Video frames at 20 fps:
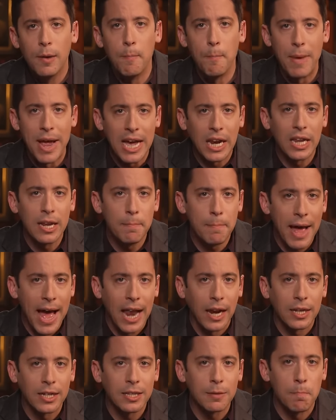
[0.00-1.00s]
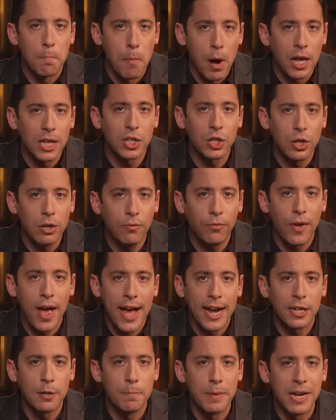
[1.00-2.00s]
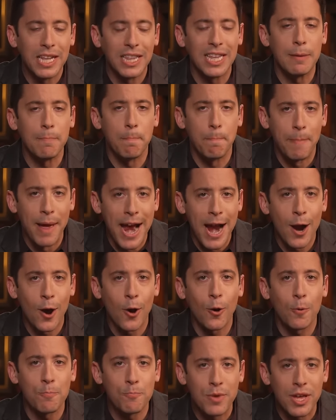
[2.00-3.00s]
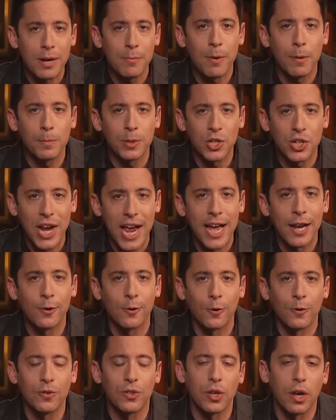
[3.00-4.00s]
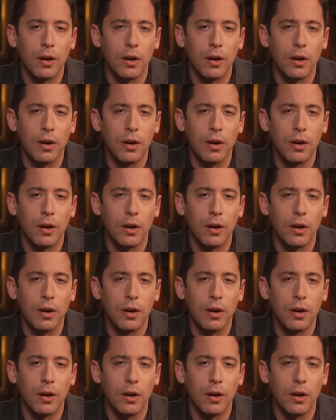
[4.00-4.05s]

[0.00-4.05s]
mail in ballots must in fact meet the bare minimum standards